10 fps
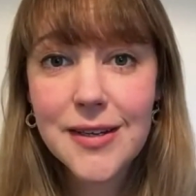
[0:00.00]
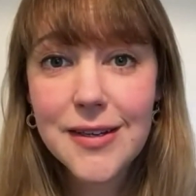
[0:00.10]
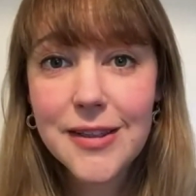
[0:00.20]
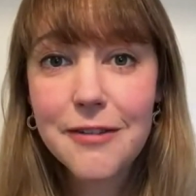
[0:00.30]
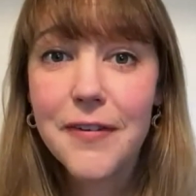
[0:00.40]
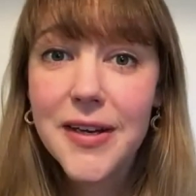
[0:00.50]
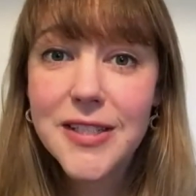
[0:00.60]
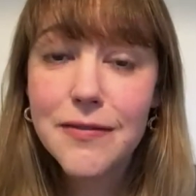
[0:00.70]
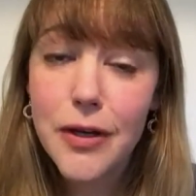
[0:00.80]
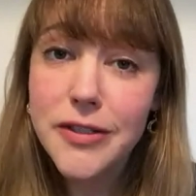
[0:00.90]
The first
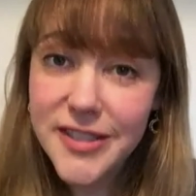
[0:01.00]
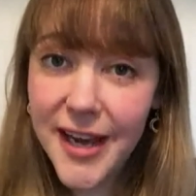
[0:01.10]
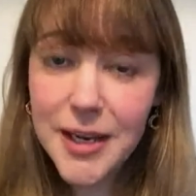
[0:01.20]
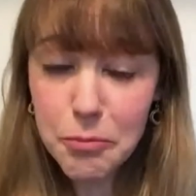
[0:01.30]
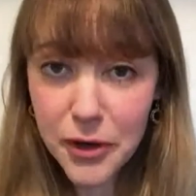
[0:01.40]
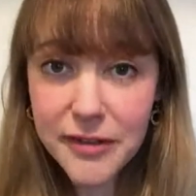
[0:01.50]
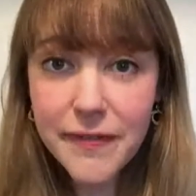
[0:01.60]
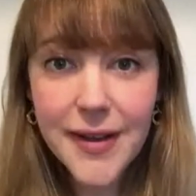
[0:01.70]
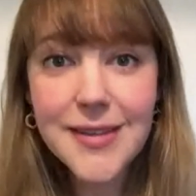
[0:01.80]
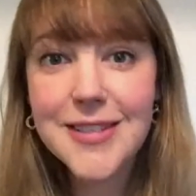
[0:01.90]
of those daily
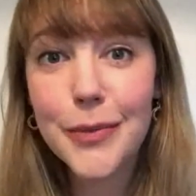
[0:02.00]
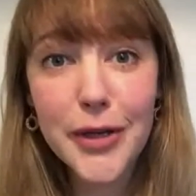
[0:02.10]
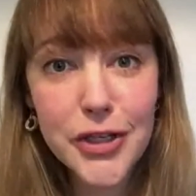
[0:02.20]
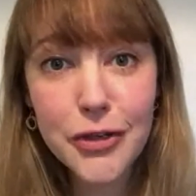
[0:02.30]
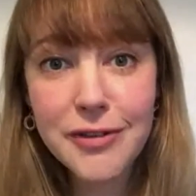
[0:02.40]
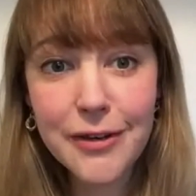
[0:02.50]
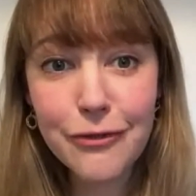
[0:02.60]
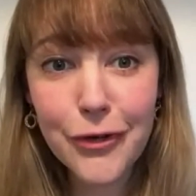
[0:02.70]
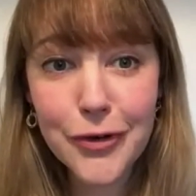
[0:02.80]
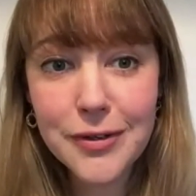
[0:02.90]
briefings that we tuned in
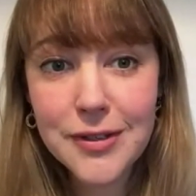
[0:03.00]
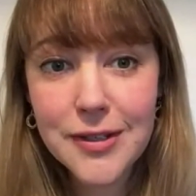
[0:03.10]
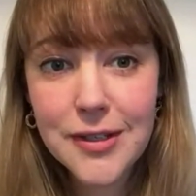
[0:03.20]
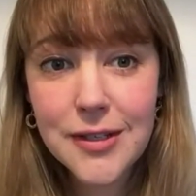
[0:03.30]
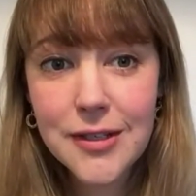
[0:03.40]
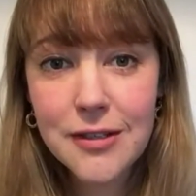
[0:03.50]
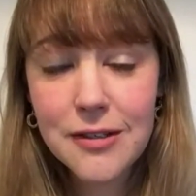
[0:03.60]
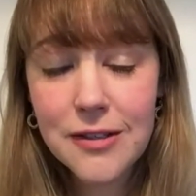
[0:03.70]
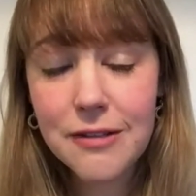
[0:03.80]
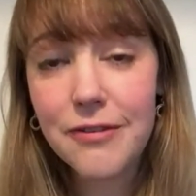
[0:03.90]
for.
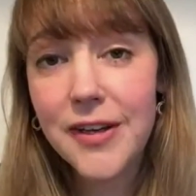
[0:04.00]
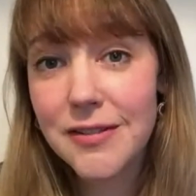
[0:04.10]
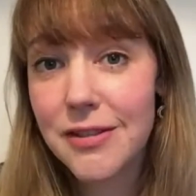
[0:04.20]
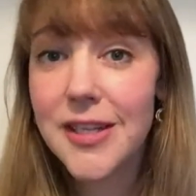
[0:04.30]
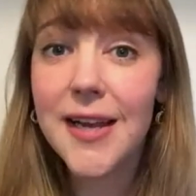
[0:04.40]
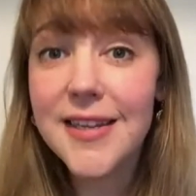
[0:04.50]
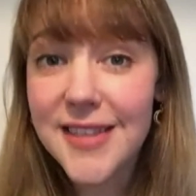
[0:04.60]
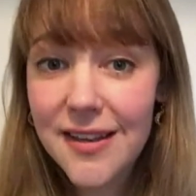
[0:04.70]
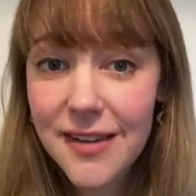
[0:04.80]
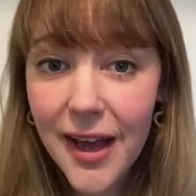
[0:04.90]
The first of the daily
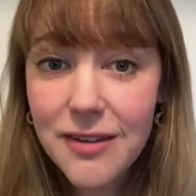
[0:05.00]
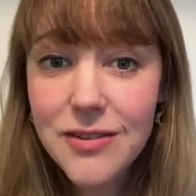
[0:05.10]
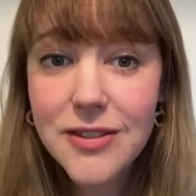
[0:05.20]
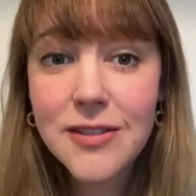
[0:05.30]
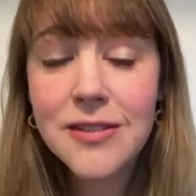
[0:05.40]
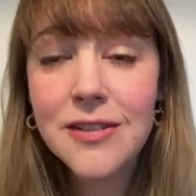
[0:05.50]
death counts.